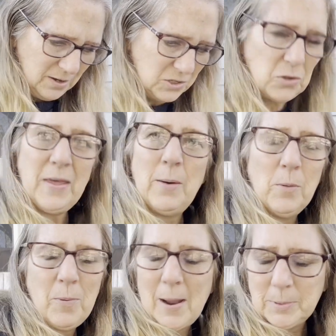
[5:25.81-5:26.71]
So that will
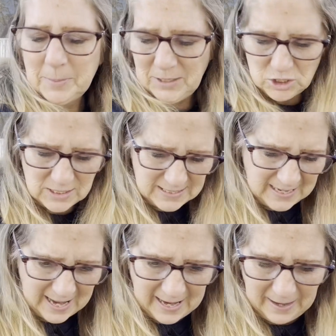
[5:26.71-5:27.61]
probably just
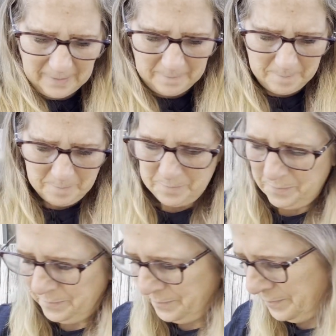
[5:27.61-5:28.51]
stay
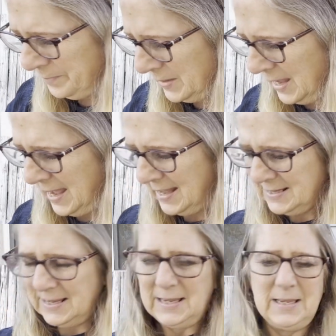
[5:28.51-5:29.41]

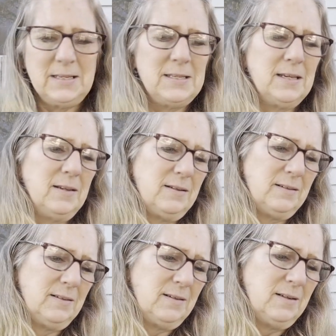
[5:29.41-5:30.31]
as is.
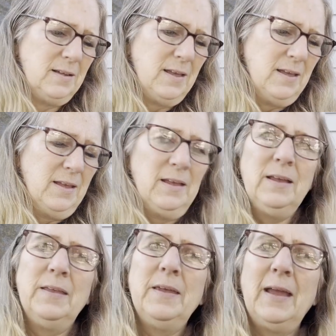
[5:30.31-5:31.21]

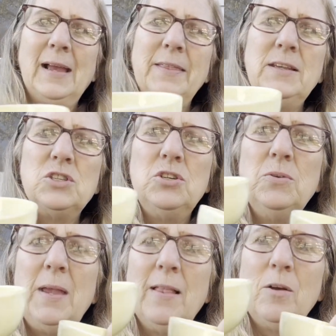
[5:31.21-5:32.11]
And then I got these 2
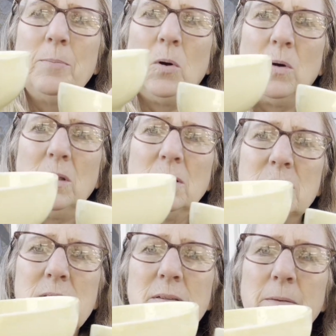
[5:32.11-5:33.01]
yellow
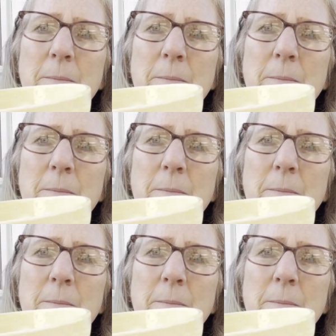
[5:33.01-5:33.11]
bowls.